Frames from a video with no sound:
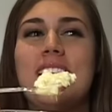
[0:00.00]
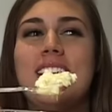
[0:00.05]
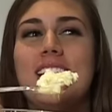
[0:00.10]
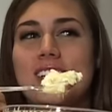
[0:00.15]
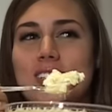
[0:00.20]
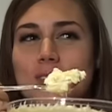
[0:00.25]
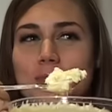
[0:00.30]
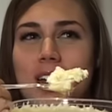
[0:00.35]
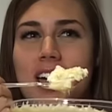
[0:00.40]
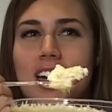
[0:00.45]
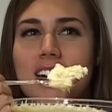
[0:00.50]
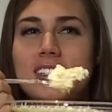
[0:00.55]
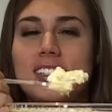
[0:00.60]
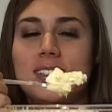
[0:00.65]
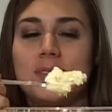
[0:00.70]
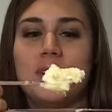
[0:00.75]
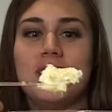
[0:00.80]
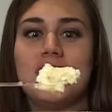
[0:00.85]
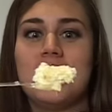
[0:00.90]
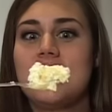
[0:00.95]
Like I just want to hug
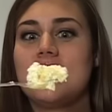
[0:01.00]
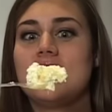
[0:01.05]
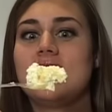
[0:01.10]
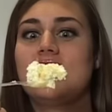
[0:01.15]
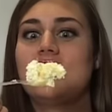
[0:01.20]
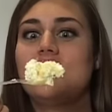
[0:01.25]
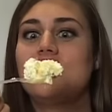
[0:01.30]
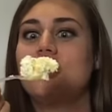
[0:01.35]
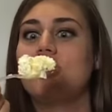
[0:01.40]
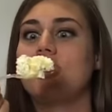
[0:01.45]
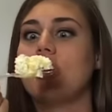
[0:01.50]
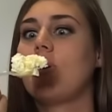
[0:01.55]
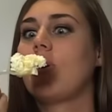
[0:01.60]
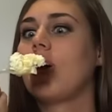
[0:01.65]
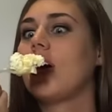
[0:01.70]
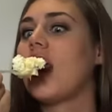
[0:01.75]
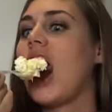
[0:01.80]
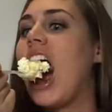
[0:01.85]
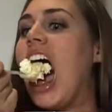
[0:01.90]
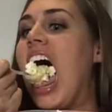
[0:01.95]
someone. Like this is just so
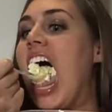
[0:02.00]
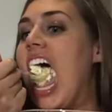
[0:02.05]
good.